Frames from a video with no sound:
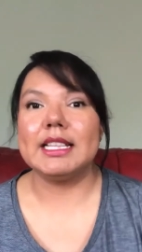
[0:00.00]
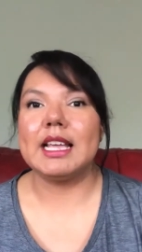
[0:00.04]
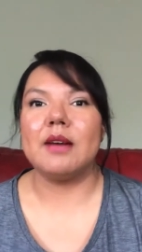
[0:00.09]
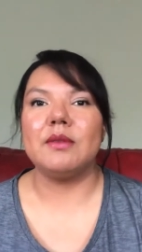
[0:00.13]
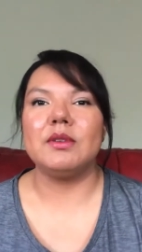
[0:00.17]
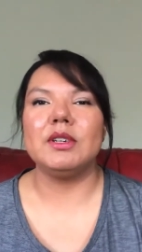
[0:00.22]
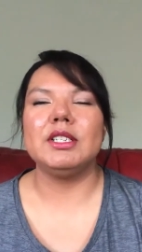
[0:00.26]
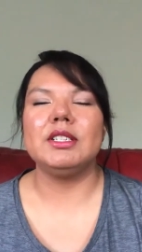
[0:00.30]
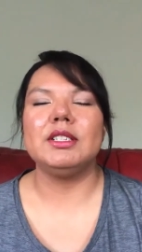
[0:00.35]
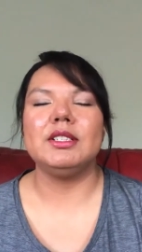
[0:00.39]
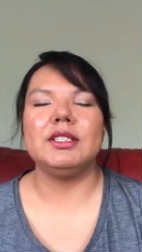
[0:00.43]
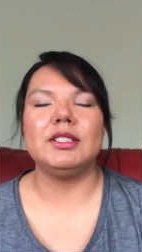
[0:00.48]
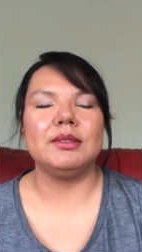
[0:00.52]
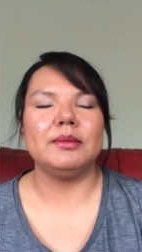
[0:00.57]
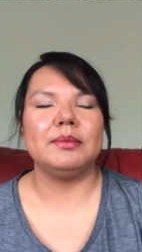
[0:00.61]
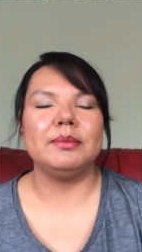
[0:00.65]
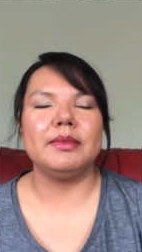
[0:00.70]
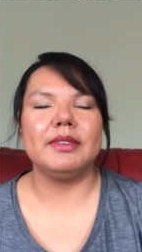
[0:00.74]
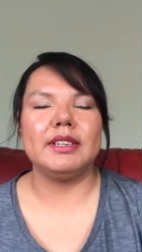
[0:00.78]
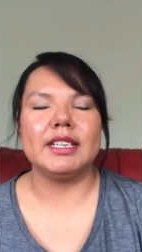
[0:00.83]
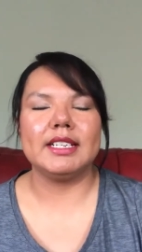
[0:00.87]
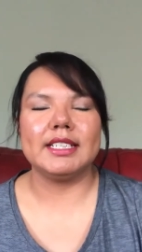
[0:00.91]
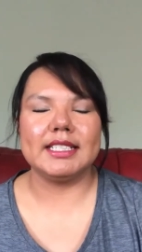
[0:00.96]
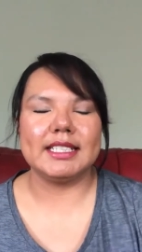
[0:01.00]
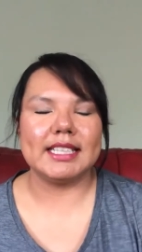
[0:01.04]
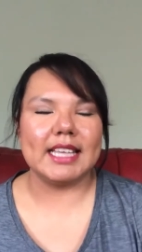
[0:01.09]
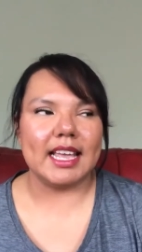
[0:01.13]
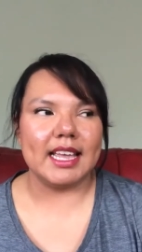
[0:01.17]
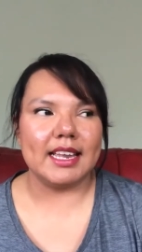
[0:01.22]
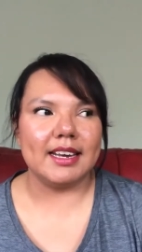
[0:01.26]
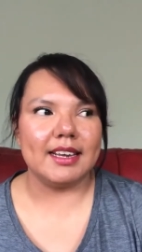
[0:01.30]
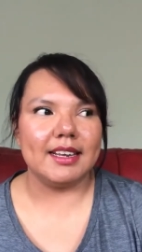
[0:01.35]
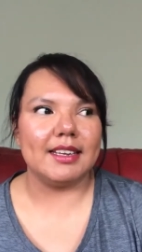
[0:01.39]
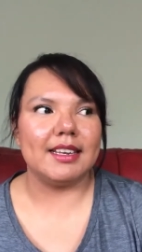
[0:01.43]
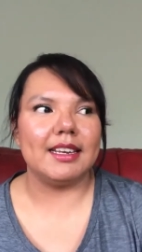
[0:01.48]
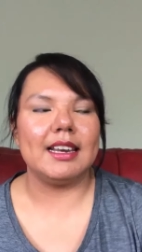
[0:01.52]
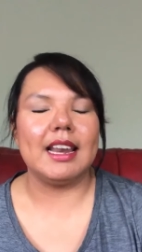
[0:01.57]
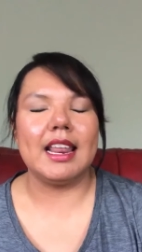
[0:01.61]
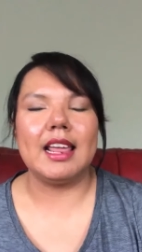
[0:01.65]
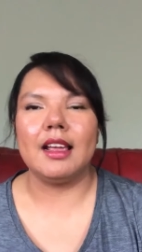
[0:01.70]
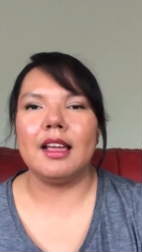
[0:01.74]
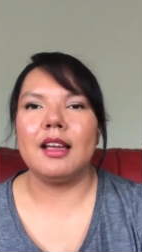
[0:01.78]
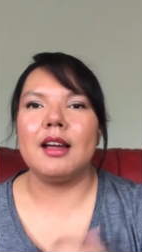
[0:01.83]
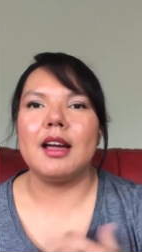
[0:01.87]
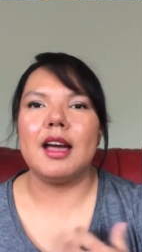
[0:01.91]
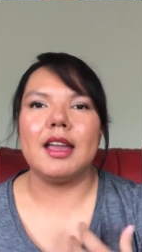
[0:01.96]
I was super excited and
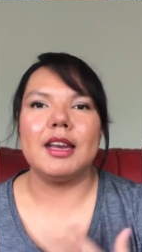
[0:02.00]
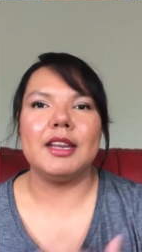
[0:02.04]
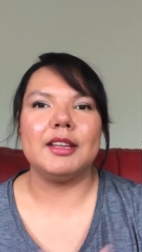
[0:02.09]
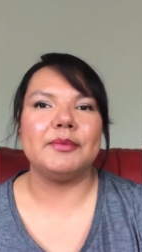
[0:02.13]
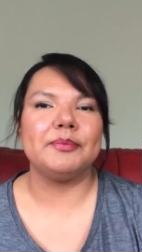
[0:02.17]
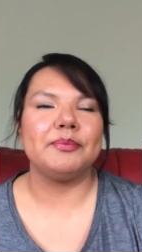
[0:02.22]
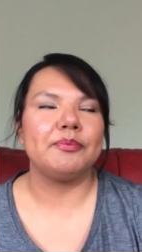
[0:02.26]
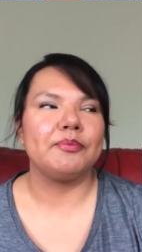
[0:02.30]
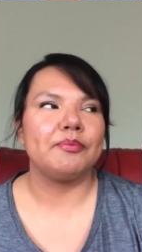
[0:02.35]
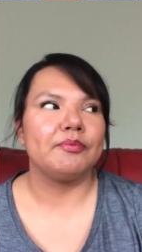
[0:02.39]
got it